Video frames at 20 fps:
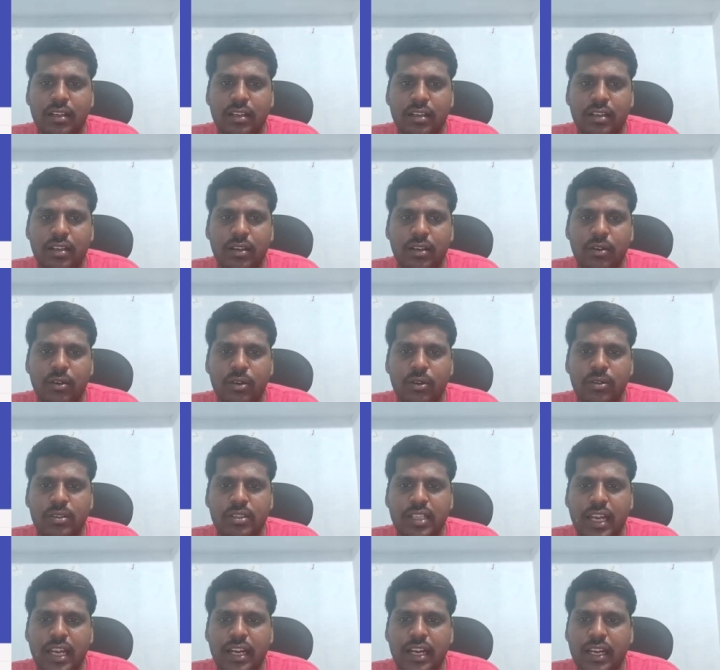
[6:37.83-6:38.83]
you know don't
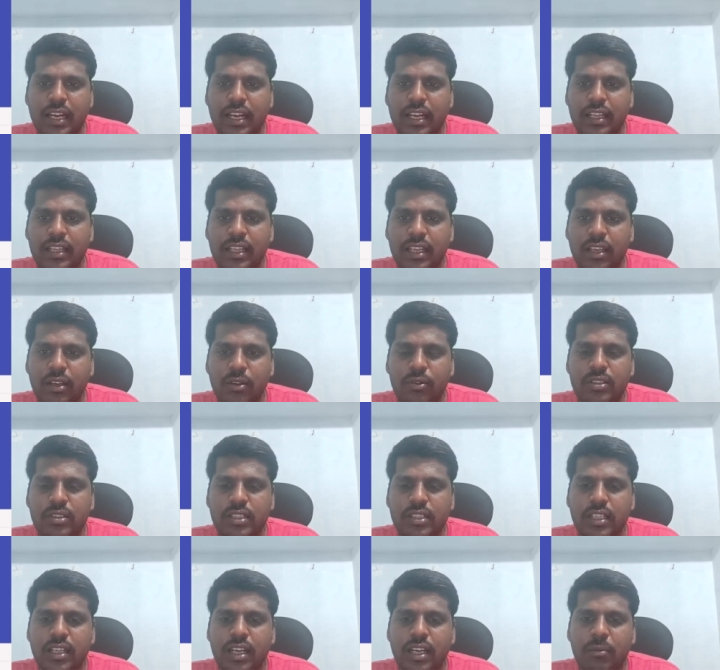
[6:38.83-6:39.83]
select anything you could
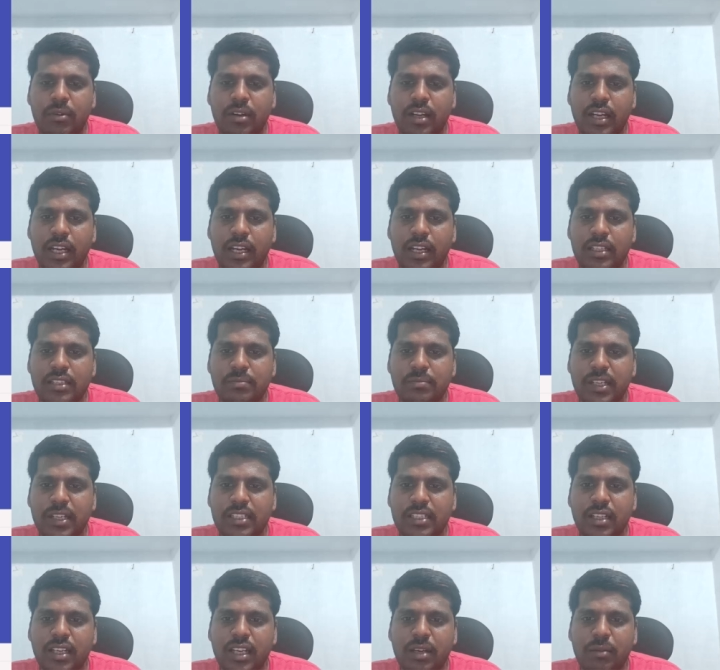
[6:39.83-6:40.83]
see that it is
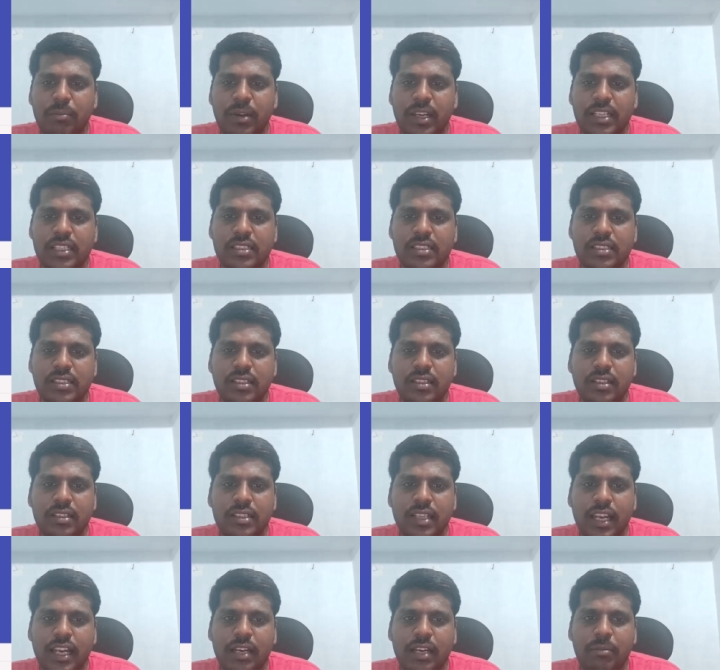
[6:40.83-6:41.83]
mentioning please
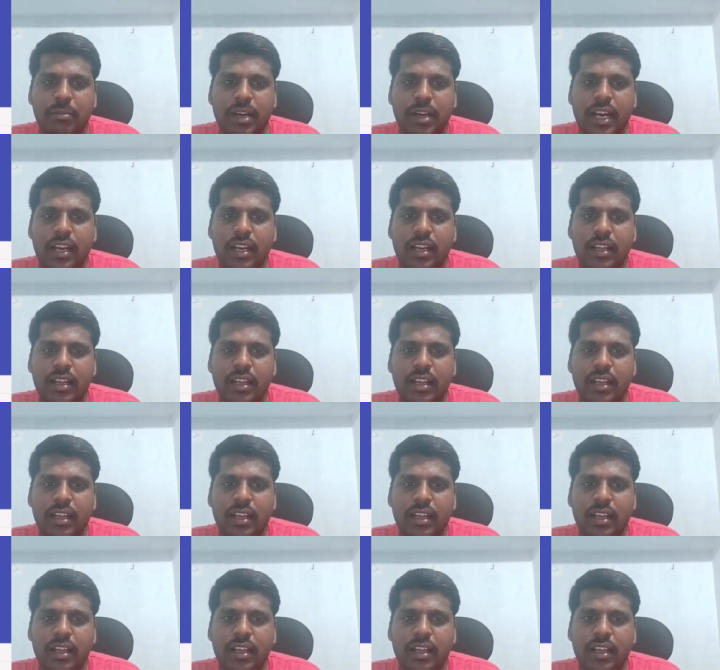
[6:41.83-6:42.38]
select brand